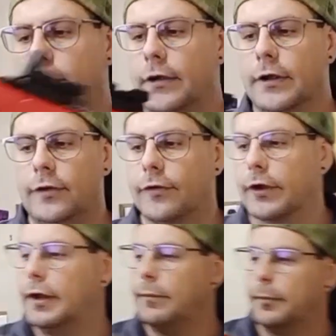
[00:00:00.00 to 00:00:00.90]
At least I
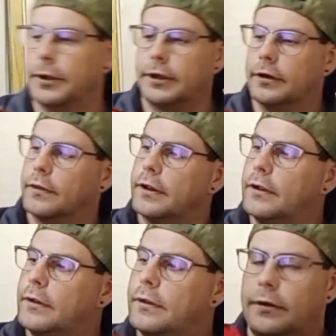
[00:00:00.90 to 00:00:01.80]
can have my pinky on there.
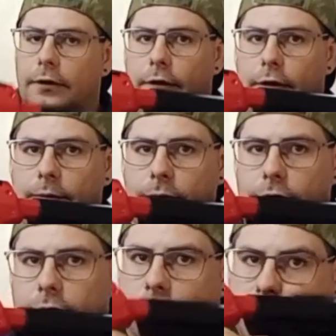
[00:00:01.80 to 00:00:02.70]

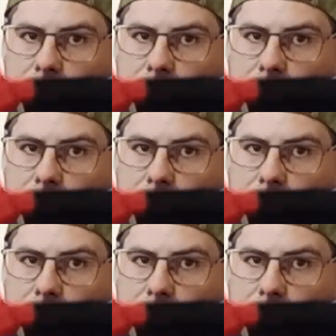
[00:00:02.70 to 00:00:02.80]
Beautiful.